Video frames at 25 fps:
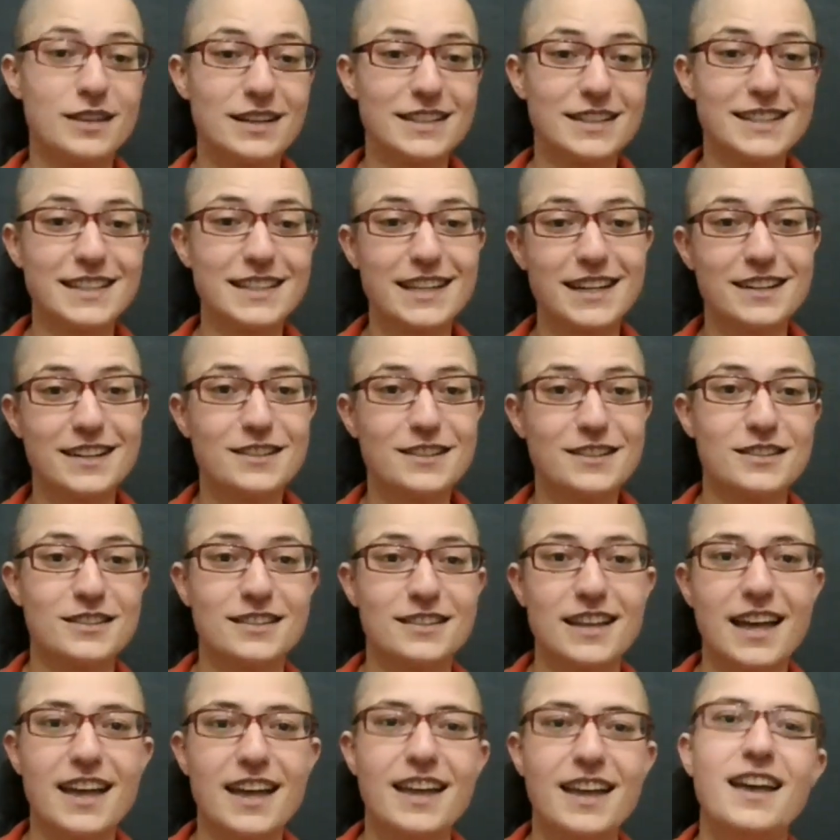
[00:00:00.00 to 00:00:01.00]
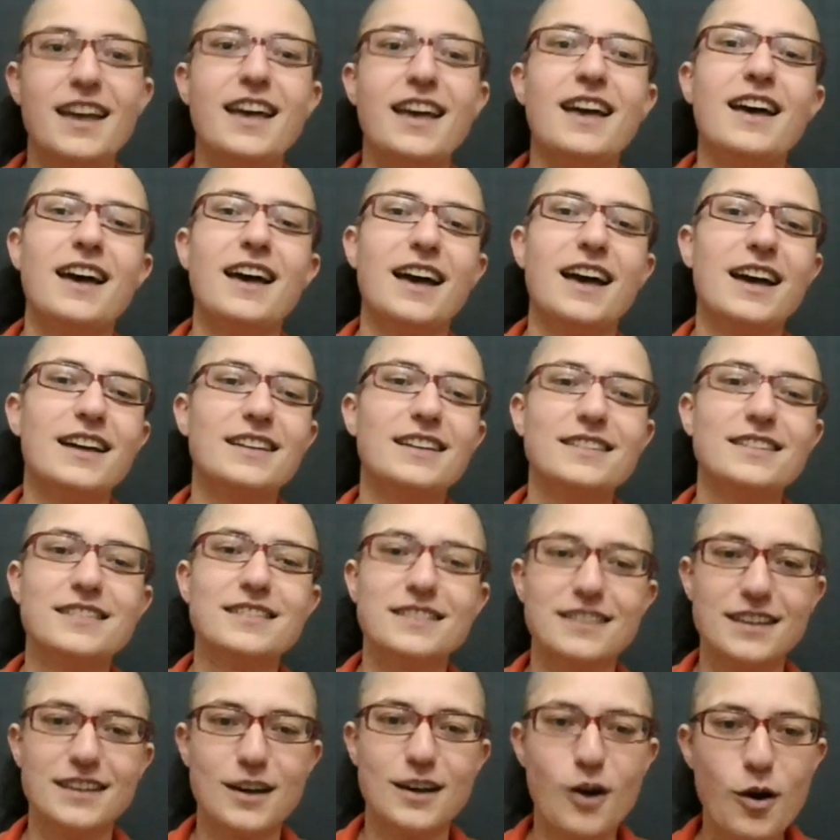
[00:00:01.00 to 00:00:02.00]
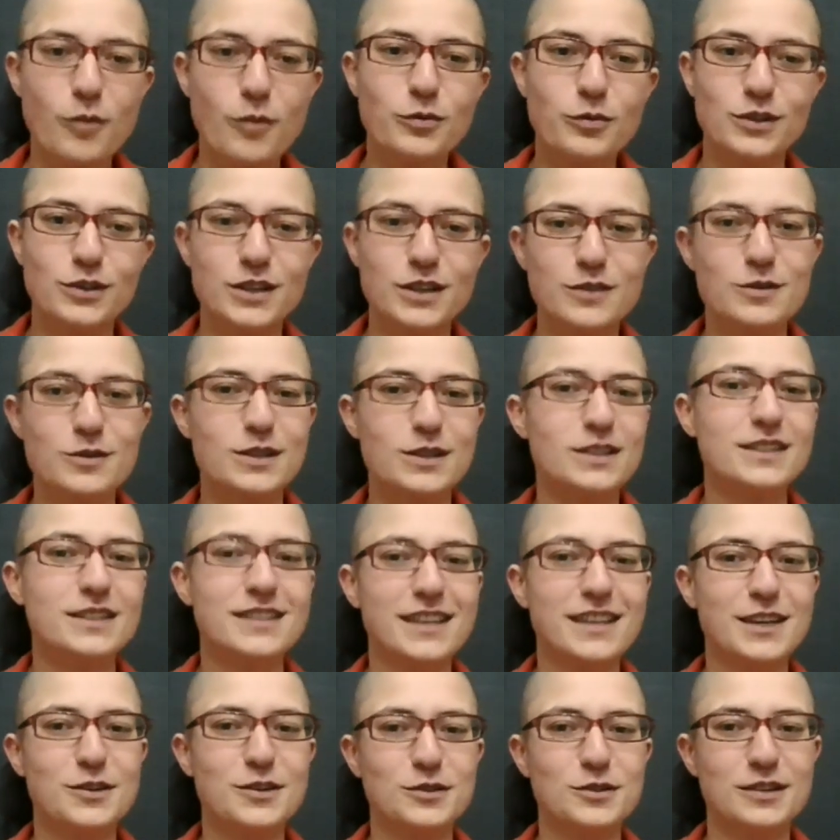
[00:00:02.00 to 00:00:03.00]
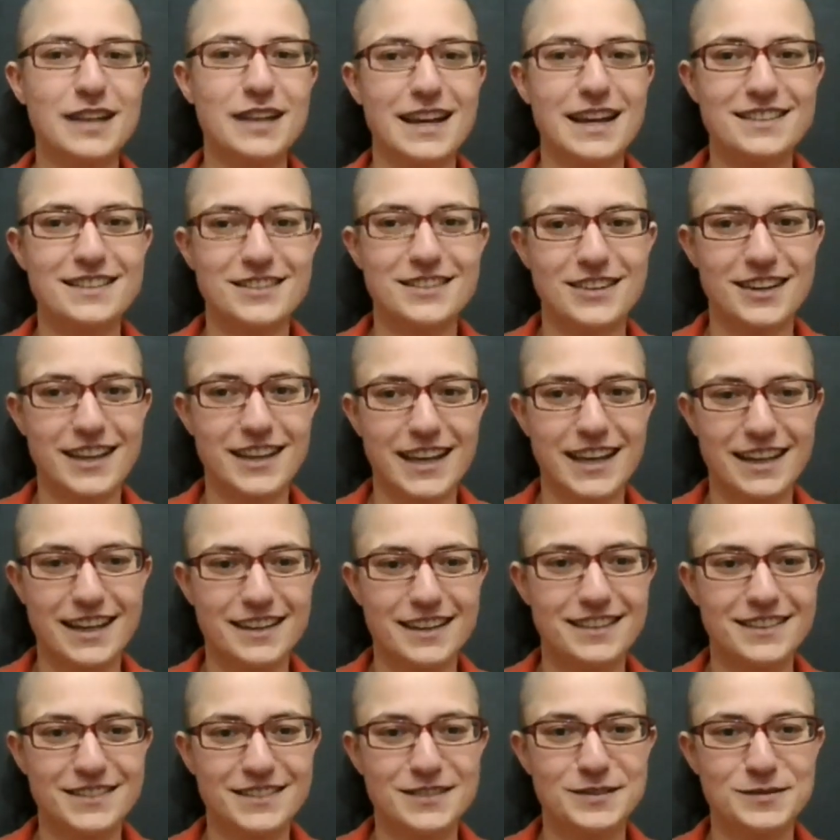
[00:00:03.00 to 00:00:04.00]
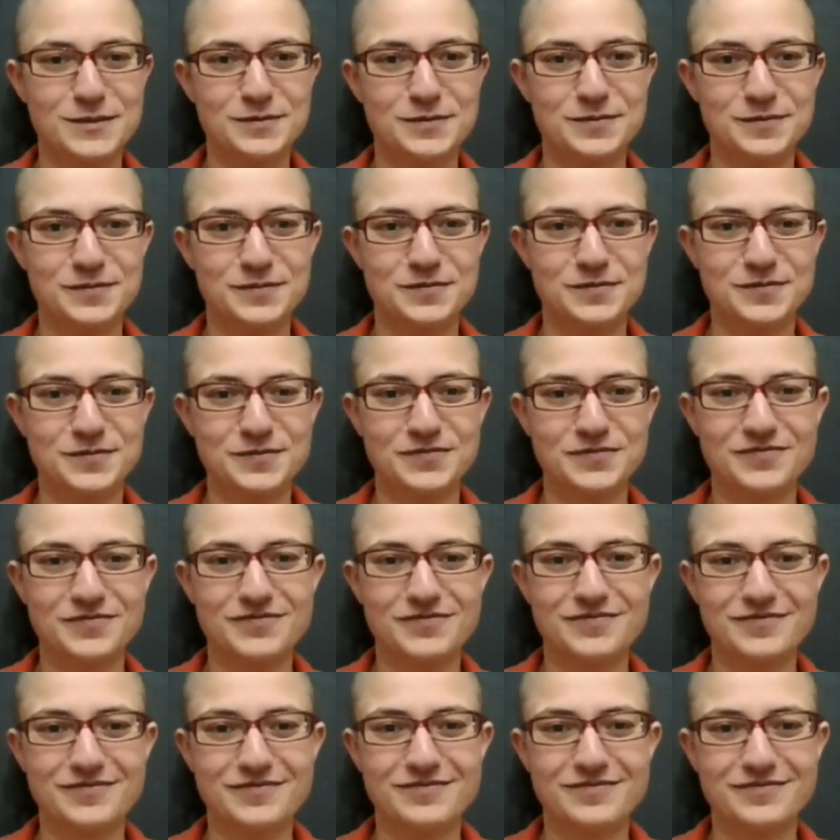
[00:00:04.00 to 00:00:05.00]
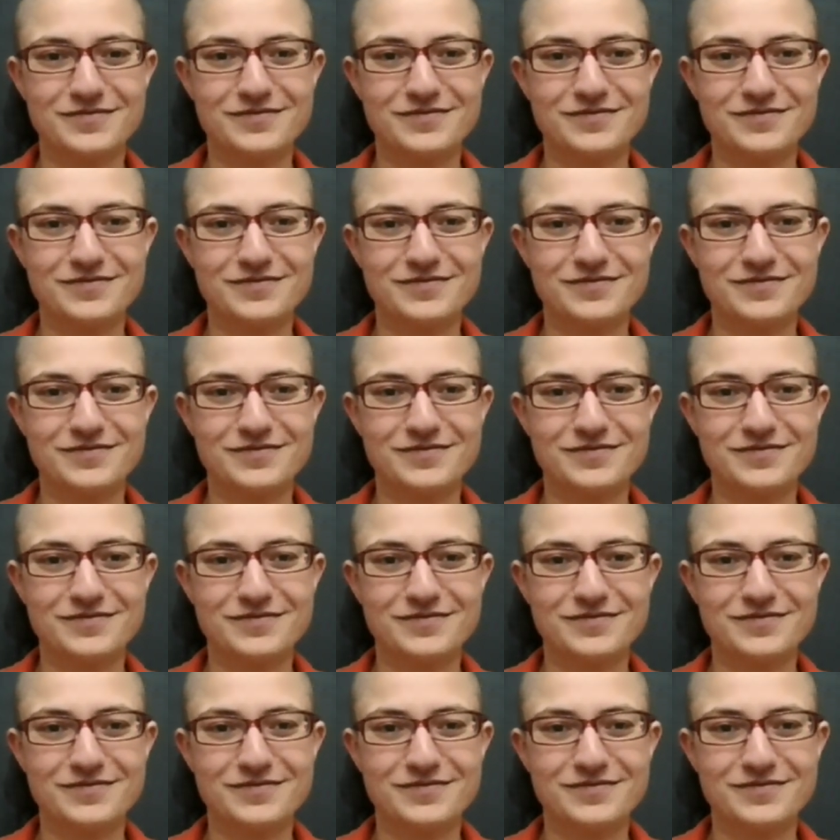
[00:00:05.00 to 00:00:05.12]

with us here today. And uh, hopefully we'll see you later again. Yes.